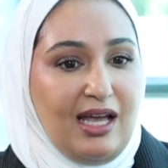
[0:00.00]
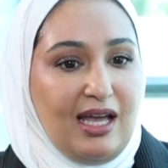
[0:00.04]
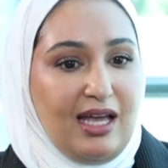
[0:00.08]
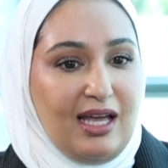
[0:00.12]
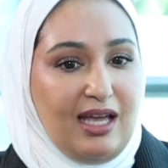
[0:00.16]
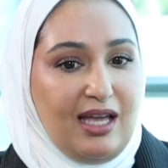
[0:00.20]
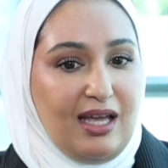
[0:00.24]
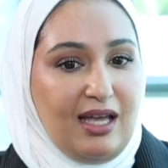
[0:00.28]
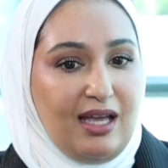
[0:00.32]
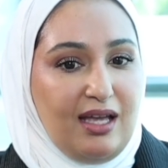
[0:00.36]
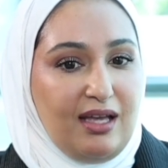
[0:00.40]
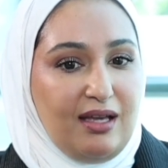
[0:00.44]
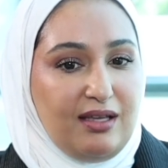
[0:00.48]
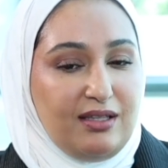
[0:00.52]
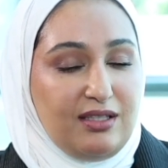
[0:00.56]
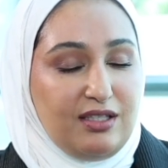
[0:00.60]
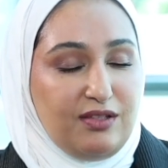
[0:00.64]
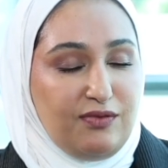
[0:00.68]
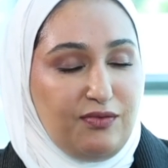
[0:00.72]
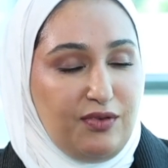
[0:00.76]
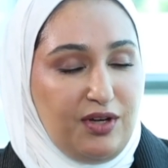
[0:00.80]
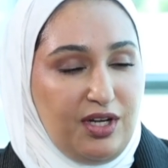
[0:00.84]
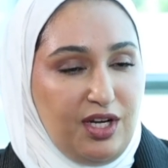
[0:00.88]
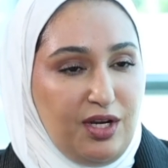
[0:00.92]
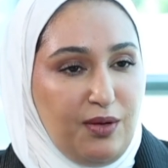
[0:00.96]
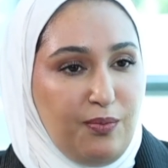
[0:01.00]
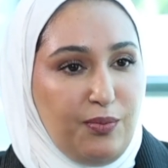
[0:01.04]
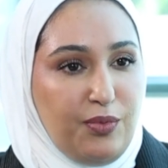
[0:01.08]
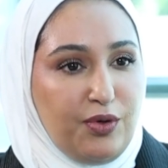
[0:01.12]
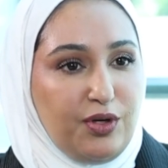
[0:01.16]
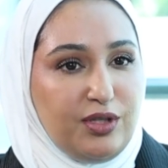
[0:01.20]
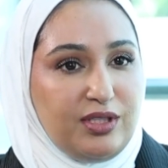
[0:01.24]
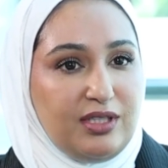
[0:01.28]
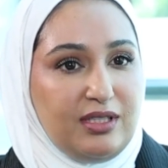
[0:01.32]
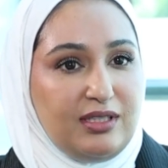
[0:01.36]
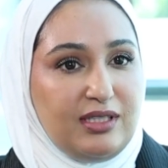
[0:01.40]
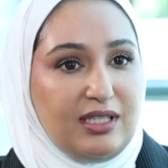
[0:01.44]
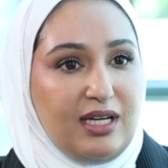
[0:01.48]
It's very
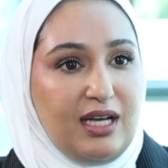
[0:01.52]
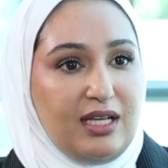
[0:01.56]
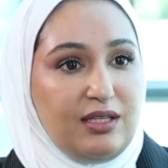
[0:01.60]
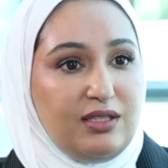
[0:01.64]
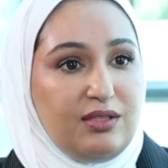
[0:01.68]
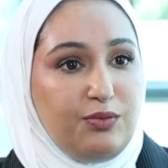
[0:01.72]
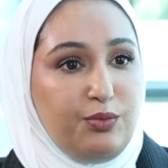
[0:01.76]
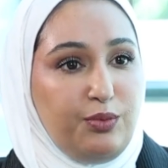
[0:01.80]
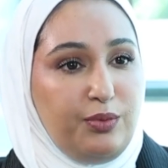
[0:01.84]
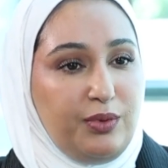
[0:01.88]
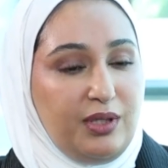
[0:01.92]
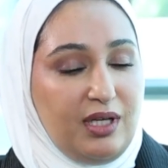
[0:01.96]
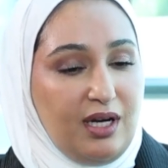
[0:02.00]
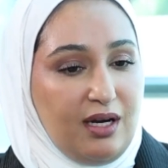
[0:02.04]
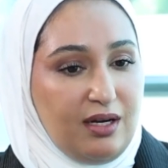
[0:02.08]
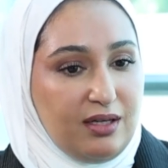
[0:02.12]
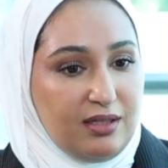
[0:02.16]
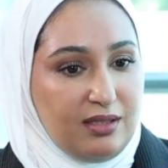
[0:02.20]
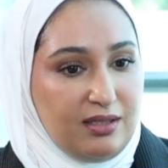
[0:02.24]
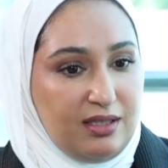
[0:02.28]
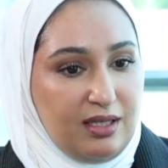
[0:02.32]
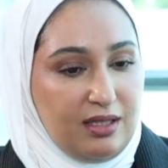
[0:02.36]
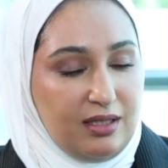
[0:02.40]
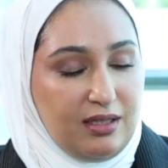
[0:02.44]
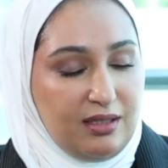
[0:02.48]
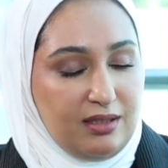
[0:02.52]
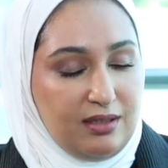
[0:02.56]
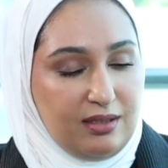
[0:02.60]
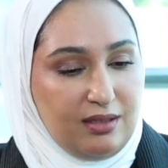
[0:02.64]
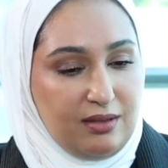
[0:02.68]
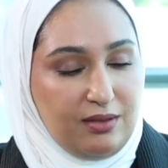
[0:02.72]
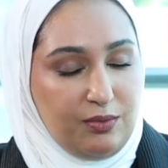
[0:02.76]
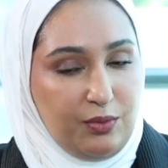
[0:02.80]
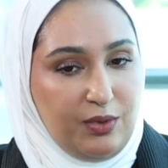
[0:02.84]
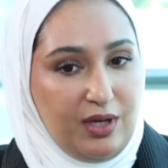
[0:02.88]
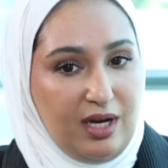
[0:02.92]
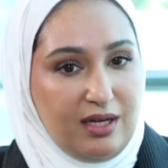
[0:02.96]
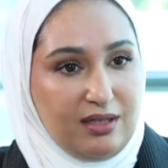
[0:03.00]
important, and we are
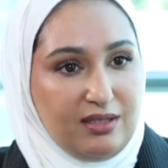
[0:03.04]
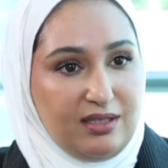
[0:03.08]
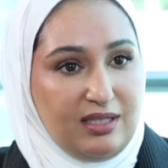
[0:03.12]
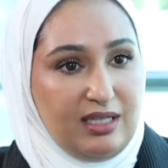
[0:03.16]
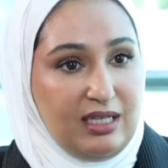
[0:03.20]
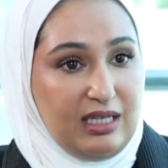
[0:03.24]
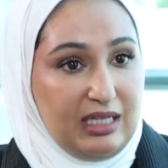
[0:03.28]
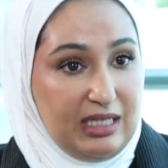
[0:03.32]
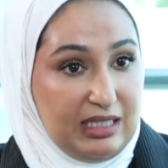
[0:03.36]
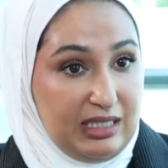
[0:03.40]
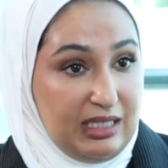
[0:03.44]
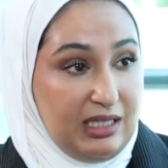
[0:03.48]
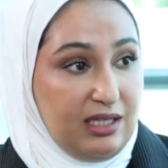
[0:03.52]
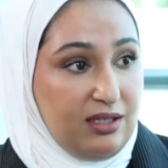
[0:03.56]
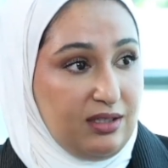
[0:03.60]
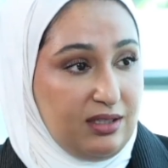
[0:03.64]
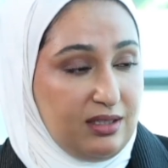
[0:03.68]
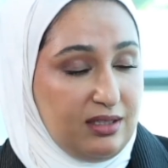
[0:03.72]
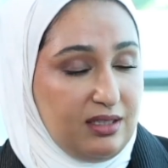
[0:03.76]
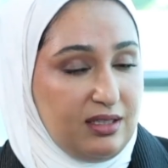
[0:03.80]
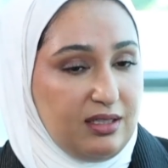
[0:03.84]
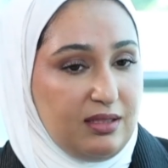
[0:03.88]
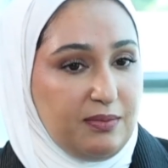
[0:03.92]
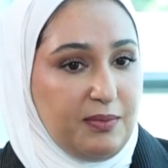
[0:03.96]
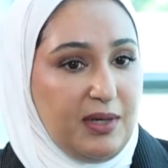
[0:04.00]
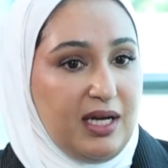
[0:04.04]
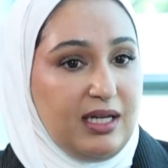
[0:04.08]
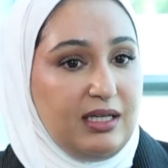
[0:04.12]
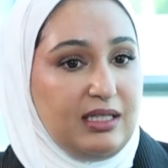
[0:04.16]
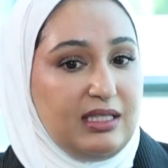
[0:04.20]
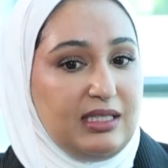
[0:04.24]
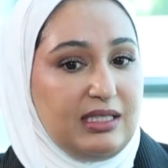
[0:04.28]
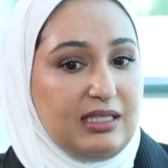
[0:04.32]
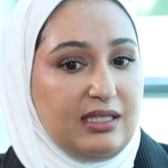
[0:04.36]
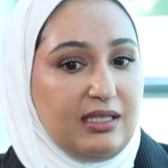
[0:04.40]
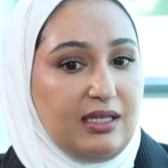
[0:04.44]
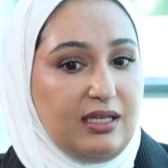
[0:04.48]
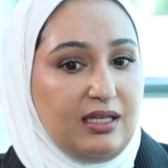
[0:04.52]
seeing it here in this man.
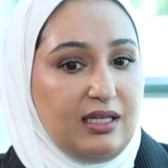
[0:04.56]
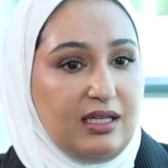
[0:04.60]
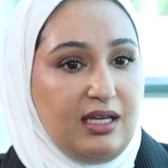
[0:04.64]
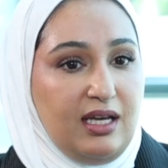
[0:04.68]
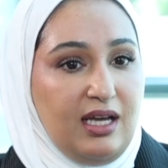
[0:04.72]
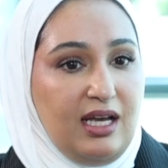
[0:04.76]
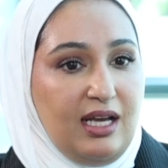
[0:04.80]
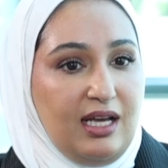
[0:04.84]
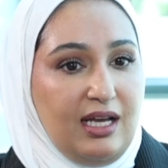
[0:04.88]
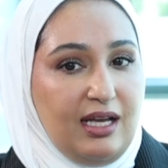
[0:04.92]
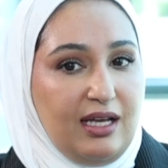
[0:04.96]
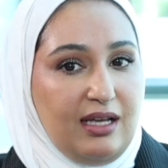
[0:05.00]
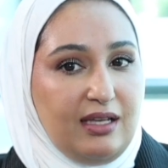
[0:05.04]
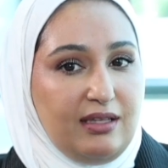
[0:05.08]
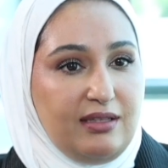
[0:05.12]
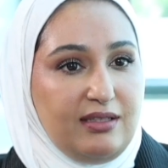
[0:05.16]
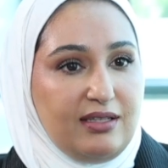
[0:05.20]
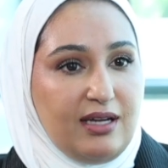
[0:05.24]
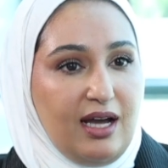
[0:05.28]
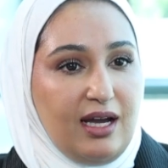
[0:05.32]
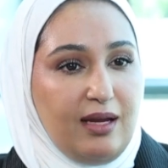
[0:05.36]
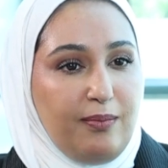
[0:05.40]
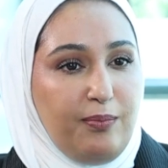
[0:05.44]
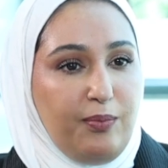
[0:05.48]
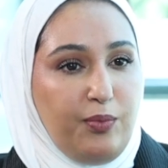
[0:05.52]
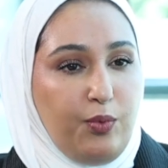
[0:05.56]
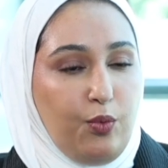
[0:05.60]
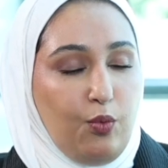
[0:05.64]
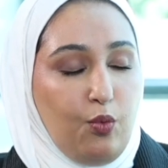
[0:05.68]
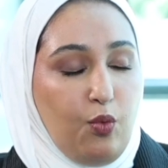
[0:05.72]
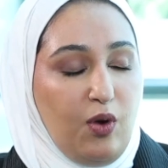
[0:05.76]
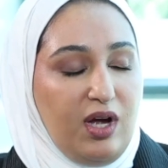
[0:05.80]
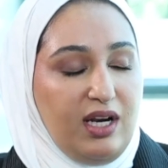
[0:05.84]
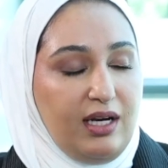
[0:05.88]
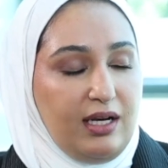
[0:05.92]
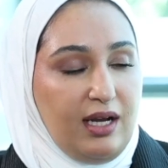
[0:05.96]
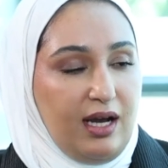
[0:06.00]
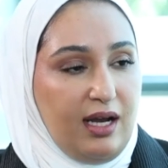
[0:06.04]
It's a type
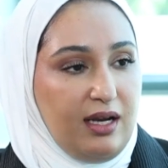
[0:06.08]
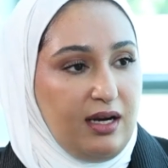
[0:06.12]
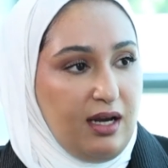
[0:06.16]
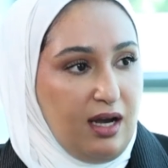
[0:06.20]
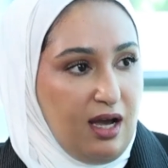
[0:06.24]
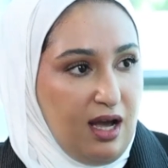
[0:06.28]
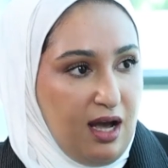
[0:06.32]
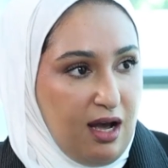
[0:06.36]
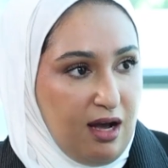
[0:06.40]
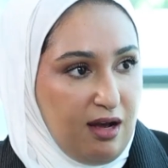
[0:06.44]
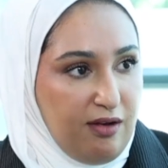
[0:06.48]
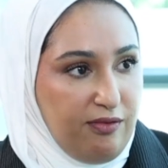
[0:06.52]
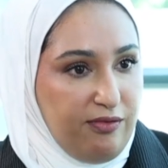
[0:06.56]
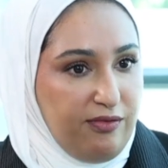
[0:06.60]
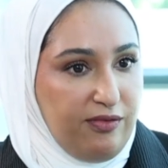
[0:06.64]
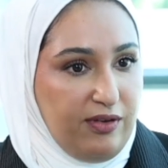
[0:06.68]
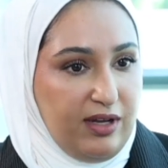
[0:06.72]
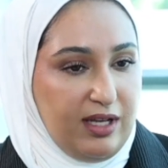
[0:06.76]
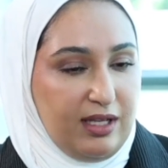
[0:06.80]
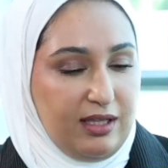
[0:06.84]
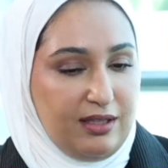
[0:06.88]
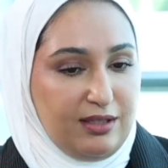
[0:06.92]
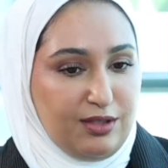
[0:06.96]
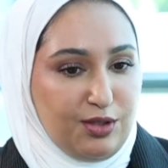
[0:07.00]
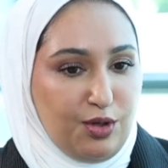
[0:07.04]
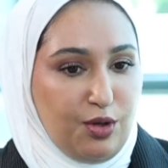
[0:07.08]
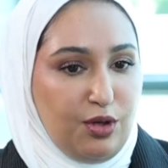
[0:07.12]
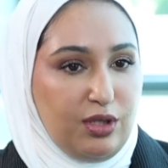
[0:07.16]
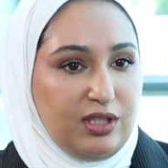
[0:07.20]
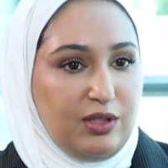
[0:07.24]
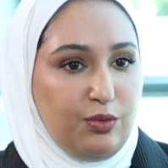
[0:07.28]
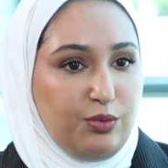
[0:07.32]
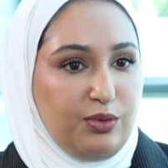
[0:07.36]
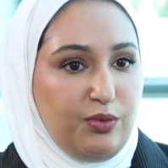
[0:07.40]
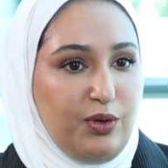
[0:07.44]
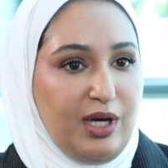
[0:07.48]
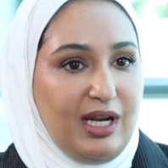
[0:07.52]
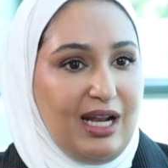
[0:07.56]
1.5. It's called
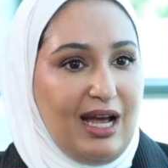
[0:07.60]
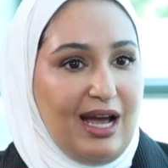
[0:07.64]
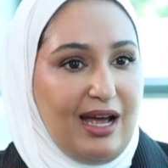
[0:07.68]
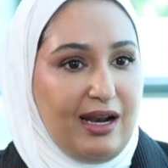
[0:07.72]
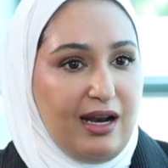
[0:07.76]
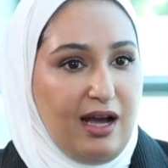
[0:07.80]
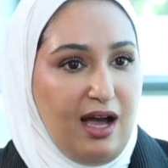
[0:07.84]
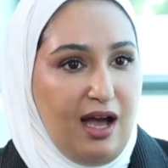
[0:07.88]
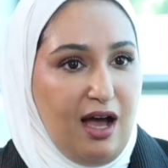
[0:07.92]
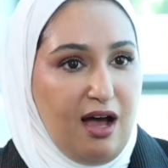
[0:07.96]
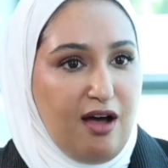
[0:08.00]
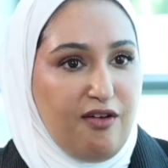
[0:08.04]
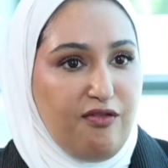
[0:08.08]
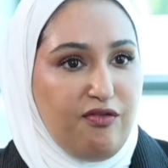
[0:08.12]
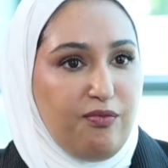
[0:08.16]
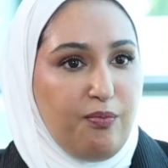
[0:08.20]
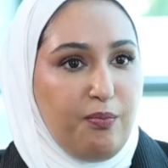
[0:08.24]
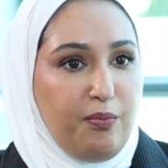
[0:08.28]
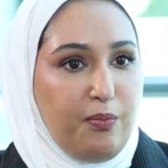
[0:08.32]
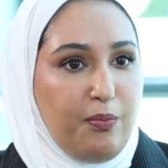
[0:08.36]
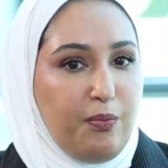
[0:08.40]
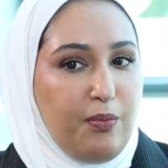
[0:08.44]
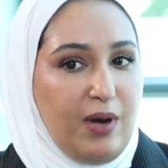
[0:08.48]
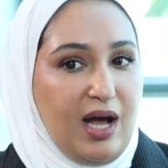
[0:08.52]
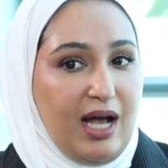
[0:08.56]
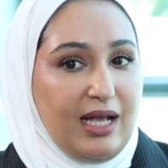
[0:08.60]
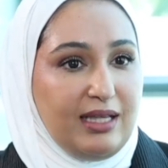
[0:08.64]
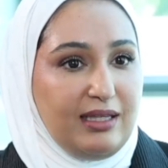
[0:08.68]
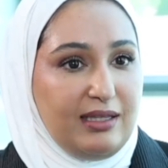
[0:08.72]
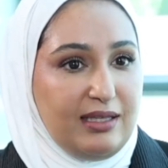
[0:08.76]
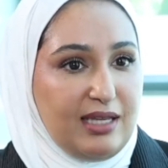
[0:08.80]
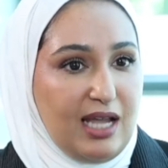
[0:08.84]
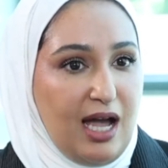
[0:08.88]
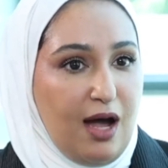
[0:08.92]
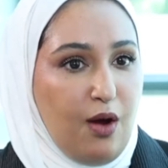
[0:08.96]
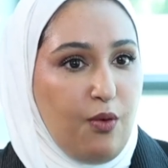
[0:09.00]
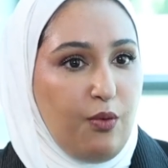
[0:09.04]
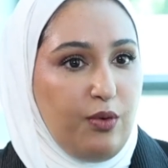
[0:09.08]
1.5. And
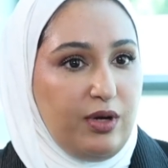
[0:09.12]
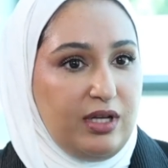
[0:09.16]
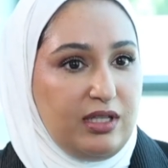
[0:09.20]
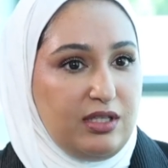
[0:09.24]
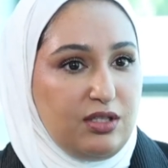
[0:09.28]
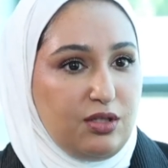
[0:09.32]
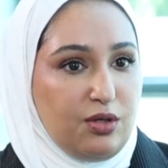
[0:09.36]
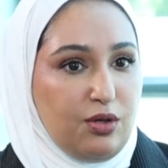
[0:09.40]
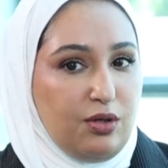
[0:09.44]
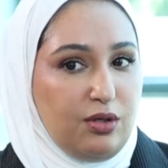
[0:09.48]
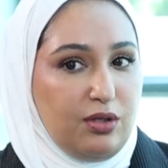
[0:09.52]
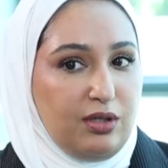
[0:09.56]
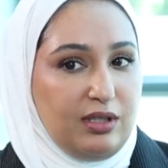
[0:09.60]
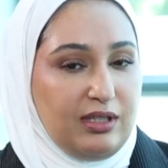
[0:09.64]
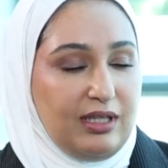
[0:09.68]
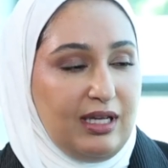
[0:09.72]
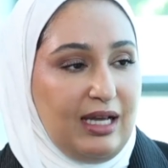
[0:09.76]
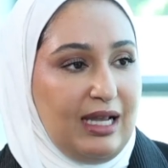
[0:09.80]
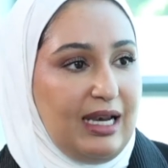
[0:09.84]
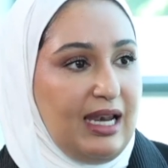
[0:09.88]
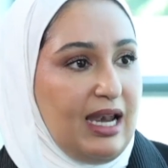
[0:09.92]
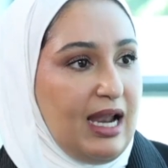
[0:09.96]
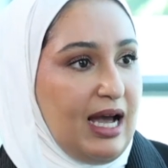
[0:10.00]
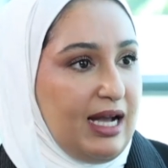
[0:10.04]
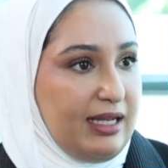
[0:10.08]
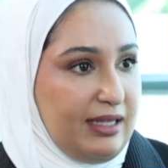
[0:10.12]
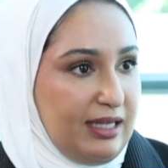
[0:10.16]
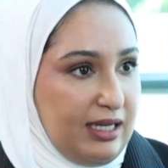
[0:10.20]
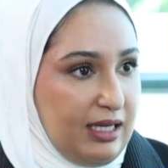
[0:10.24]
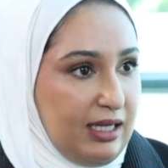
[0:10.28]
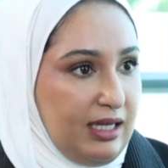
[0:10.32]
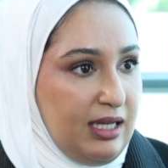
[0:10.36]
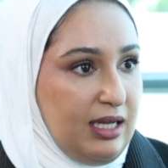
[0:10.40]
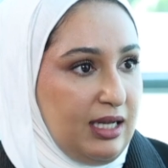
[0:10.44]
now it's called LADA.